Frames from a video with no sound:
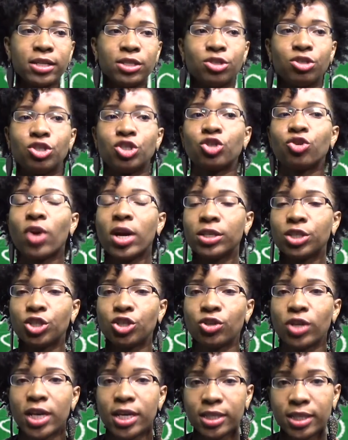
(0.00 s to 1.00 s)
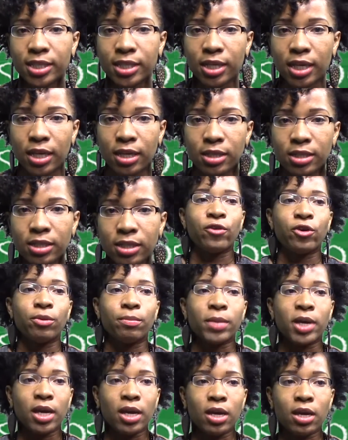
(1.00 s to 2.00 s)
to trust your instincts. For
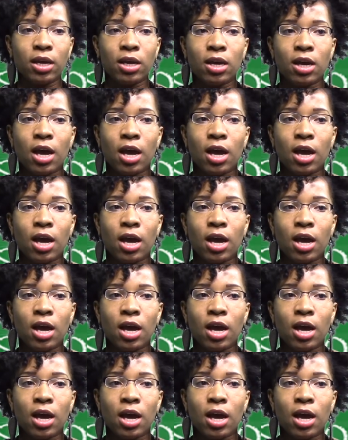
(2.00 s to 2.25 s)
me,